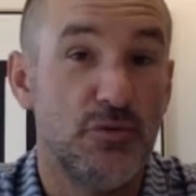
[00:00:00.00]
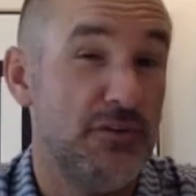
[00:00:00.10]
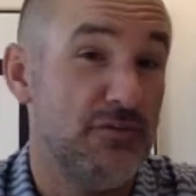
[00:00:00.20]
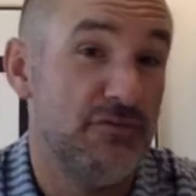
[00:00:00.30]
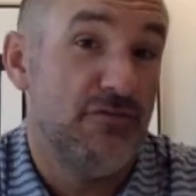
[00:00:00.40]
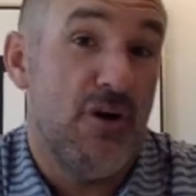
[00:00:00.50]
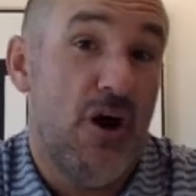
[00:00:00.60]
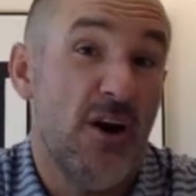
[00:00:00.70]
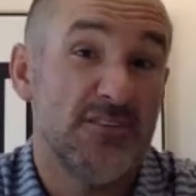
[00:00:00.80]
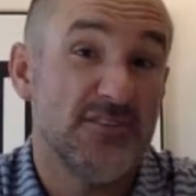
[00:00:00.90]
We've
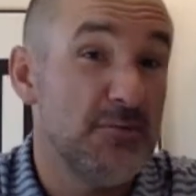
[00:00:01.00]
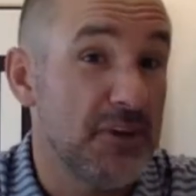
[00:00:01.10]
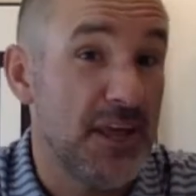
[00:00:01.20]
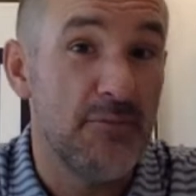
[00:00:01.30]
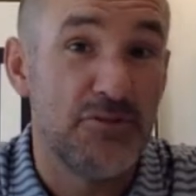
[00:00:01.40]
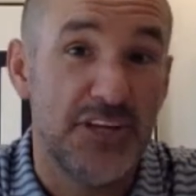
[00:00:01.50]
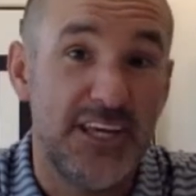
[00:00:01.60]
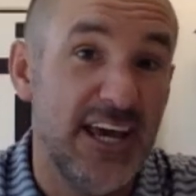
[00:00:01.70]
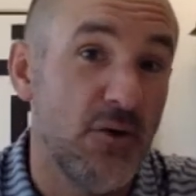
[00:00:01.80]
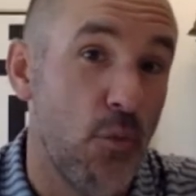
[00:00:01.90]
honestly been able to
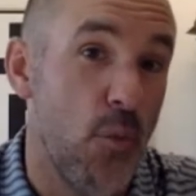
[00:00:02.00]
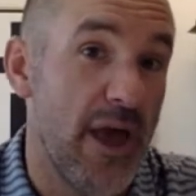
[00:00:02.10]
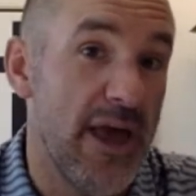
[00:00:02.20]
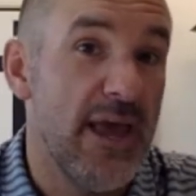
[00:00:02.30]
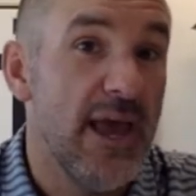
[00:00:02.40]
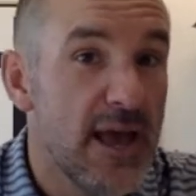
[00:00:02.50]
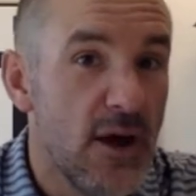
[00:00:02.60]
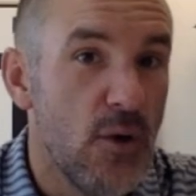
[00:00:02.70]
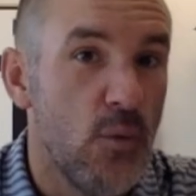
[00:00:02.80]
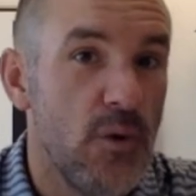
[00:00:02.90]
get away
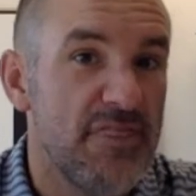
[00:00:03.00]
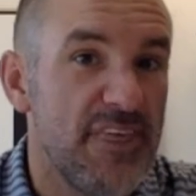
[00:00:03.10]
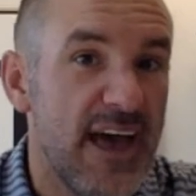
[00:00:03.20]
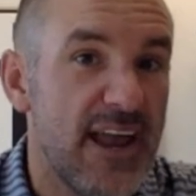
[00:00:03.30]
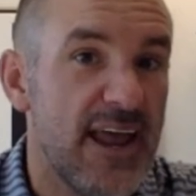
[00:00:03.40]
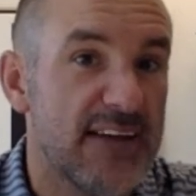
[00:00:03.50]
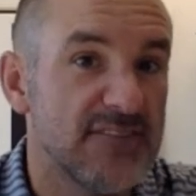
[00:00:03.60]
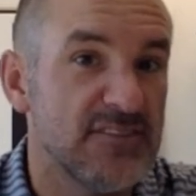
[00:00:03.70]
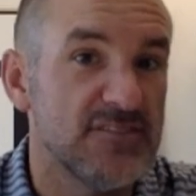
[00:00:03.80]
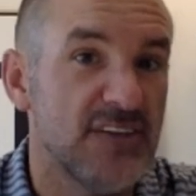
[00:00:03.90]
with that as
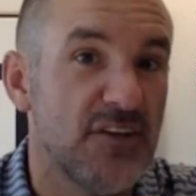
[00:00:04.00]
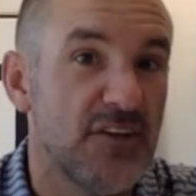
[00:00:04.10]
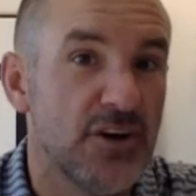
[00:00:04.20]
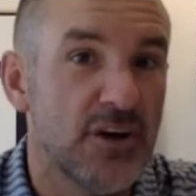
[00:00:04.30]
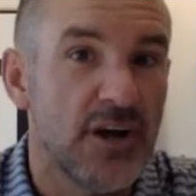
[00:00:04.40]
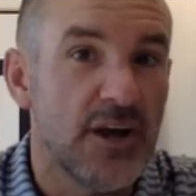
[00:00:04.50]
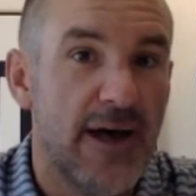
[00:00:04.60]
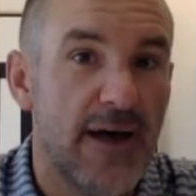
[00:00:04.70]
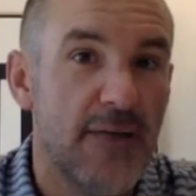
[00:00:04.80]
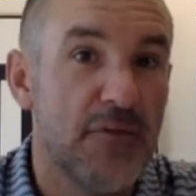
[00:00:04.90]
a seller
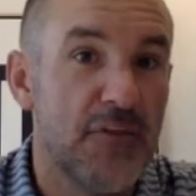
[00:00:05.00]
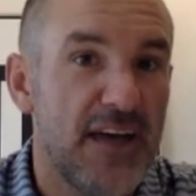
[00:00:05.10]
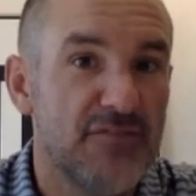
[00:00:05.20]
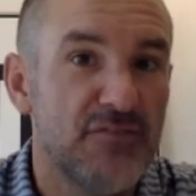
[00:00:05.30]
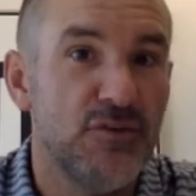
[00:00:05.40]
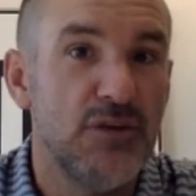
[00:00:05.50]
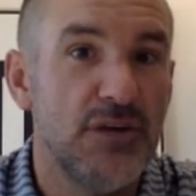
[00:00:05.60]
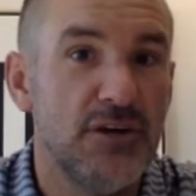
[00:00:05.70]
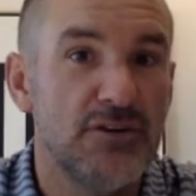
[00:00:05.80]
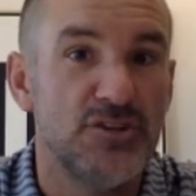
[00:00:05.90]
the last few
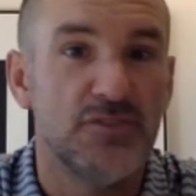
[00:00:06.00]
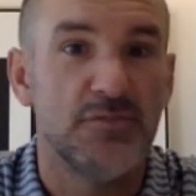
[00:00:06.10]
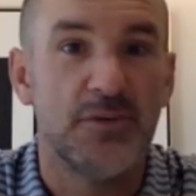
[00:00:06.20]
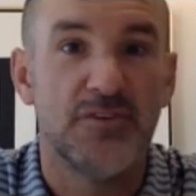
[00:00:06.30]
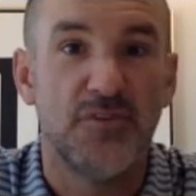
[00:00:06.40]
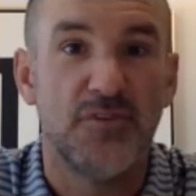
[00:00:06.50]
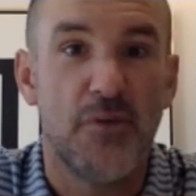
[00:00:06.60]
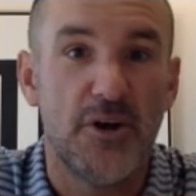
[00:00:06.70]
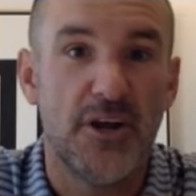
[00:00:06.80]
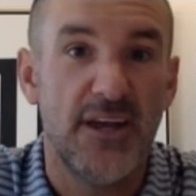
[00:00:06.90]
years, just because the
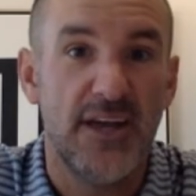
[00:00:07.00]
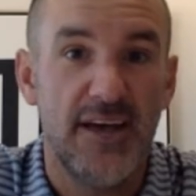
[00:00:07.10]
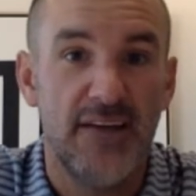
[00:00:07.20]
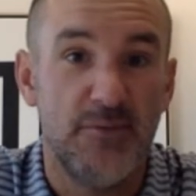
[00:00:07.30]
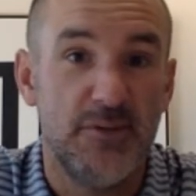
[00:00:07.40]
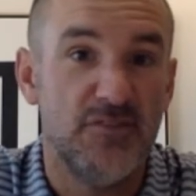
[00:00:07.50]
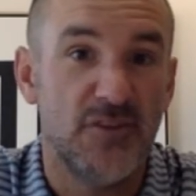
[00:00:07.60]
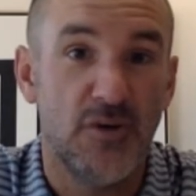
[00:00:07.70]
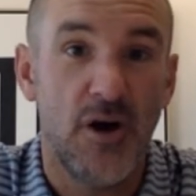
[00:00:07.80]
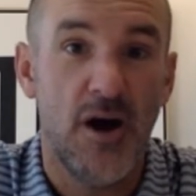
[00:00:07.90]
market has been
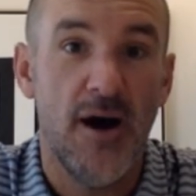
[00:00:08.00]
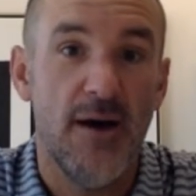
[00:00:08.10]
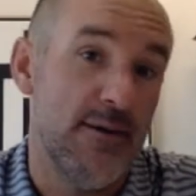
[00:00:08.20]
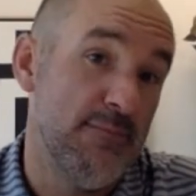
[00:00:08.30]
so hot.